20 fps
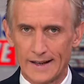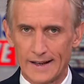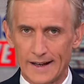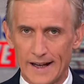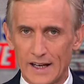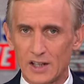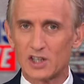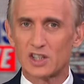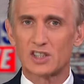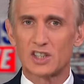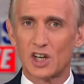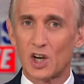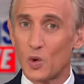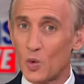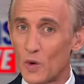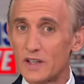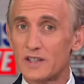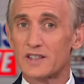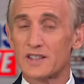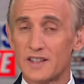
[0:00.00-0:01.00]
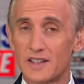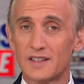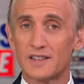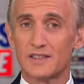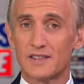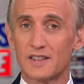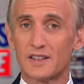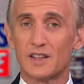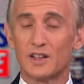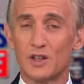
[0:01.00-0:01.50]
And it's just a coincidence
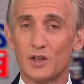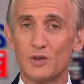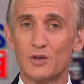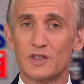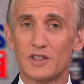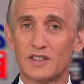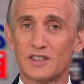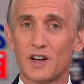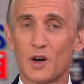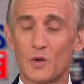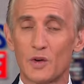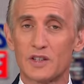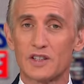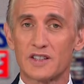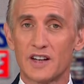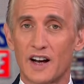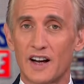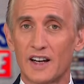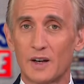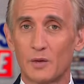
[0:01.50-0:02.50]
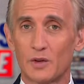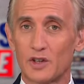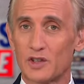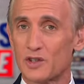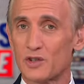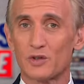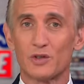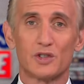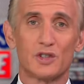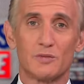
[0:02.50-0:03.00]
that the news is coinciding with a
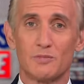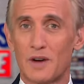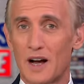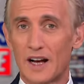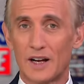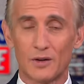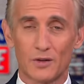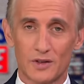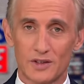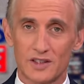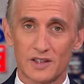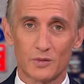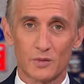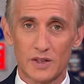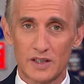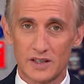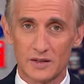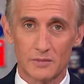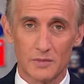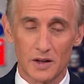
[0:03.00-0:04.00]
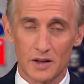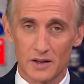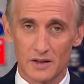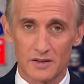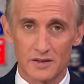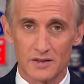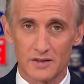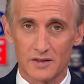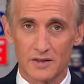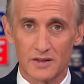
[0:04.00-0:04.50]
surge in migrants in recent
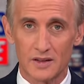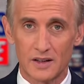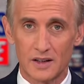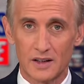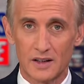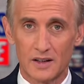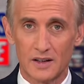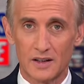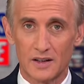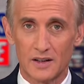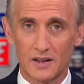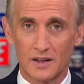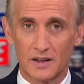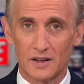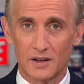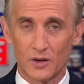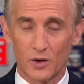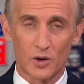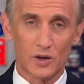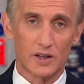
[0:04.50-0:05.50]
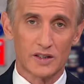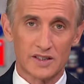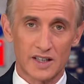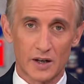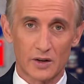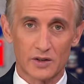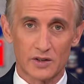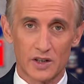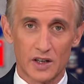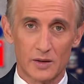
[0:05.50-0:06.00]
months. According to
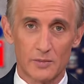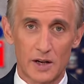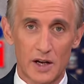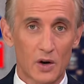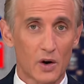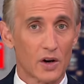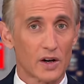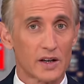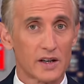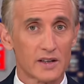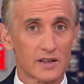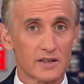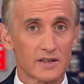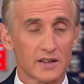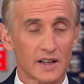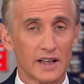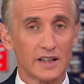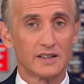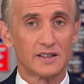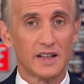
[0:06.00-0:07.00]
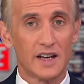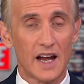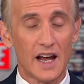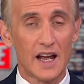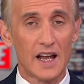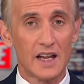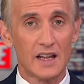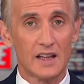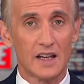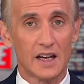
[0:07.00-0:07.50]
Secretary Mayorkas, late
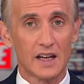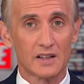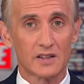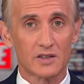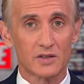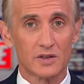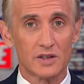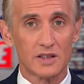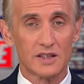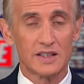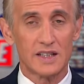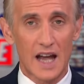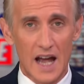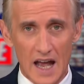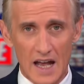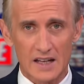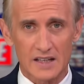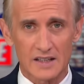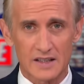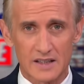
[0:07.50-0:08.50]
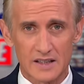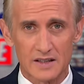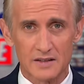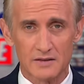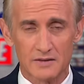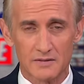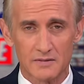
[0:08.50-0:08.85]
today, the answer is yes.